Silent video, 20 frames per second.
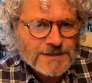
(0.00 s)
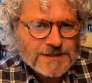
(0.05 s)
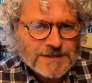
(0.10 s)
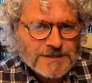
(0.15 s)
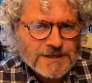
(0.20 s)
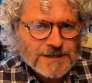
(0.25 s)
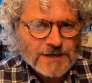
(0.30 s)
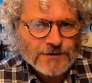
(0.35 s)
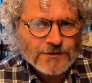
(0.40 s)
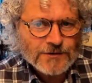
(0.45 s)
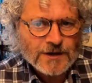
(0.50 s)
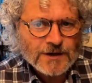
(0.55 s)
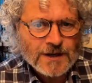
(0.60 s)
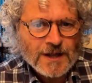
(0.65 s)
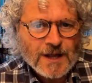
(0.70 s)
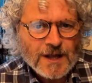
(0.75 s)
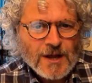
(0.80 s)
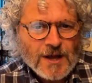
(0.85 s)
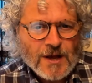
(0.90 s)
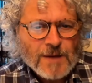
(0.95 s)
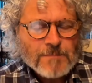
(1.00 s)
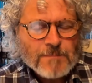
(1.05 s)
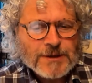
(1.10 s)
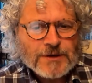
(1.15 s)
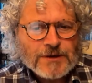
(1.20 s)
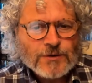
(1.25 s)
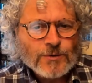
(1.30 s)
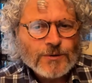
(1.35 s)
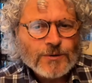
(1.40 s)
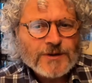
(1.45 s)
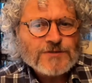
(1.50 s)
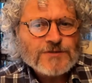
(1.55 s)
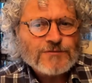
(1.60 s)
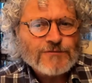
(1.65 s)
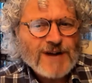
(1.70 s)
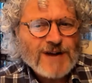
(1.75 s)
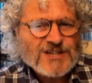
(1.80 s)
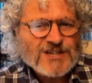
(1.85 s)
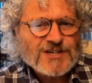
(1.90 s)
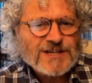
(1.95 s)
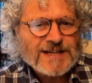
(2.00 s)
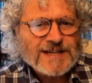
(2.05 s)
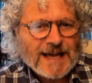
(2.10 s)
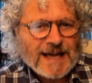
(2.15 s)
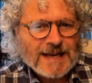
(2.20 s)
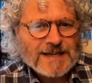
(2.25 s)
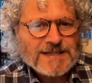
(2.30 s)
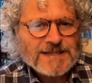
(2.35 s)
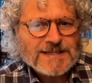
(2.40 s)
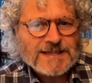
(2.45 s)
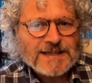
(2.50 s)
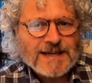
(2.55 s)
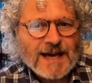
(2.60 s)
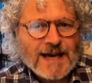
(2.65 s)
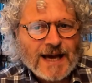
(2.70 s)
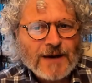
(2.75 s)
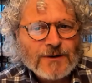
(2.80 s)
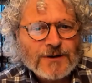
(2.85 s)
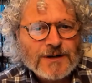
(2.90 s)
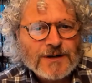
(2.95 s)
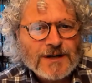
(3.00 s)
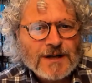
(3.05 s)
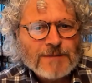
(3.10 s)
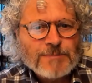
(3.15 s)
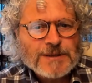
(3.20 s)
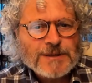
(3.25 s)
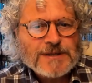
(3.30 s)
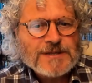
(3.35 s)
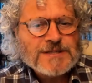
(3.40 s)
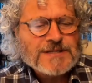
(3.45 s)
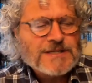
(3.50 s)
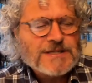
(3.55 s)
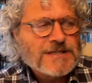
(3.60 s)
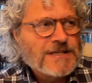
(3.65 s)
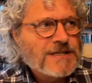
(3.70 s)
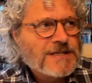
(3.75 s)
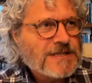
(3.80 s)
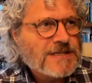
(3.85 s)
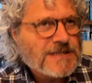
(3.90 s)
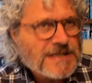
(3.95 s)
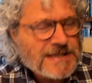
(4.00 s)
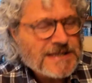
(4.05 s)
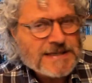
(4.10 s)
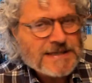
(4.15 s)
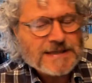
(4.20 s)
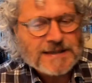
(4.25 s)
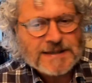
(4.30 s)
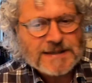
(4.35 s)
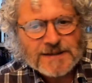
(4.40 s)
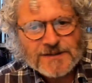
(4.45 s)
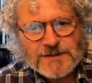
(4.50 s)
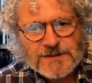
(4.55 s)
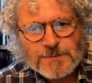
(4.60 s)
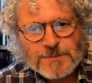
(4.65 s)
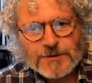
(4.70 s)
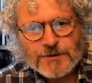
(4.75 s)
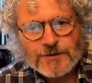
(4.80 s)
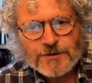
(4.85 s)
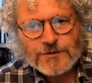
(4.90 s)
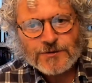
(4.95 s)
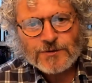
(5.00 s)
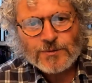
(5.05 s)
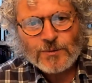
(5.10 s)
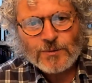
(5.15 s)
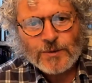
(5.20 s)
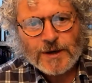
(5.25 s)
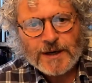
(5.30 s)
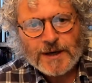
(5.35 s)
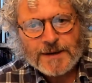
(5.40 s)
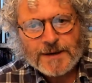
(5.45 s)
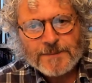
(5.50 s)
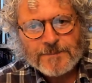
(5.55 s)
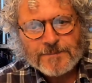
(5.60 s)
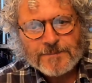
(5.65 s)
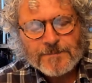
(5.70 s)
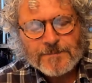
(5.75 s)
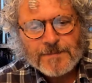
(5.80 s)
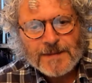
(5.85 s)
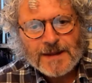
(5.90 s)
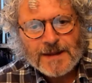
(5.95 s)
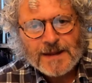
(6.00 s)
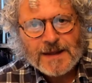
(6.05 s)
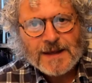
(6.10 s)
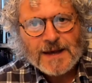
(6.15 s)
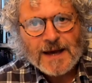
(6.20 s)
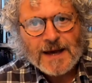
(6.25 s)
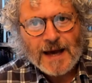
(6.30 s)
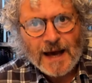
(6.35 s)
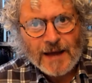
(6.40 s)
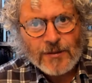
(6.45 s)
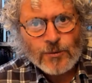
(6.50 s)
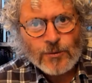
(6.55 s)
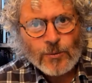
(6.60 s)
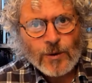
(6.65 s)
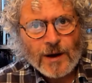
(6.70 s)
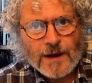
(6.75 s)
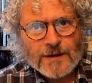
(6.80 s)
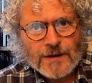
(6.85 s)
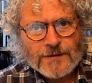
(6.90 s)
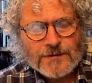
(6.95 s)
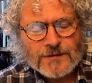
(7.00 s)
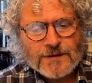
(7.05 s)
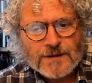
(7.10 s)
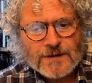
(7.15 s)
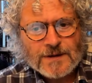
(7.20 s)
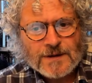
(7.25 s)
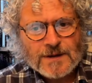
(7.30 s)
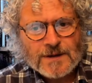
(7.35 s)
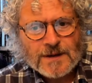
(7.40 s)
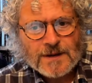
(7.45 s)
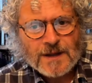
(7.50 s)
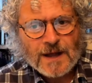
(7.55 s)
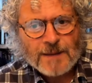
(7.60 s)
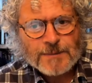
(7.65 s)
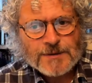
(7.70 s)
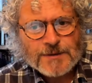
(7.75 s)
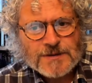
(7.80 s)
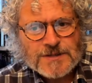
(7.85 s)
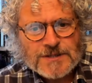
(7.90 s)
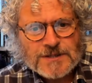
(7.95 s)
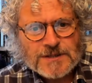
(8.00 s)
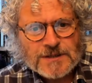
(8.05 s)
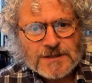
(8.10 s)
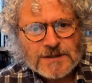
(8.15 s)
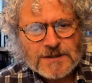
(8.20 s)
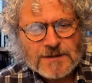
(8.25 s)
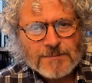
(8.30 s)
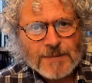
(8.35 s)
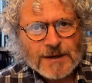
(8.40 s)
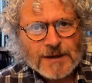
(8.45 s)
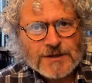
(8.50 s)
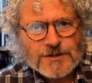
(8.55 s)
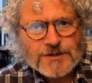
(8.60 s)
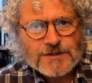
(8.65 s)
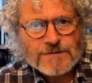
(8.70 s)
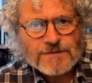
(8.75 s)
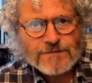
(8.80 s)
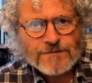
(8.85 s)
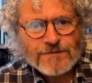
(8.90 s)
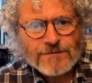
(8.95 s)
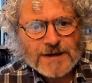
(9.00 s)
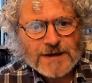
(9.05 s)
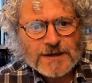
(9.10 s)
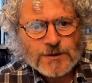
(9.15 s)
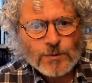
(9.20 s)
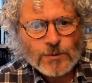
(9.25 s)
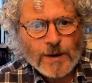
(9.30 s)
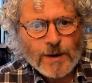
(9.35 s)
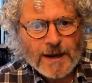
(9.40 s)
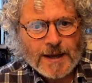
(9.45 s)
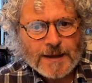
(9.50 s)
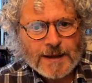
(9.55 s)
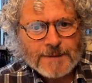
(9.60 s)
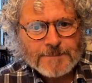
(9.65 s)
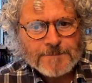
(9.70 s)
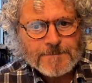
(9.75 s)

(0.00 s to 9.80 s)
etc. But in all this rationality, how can I be sincere in a spiritual way? Otherwise, I'm concerned it might just fade away.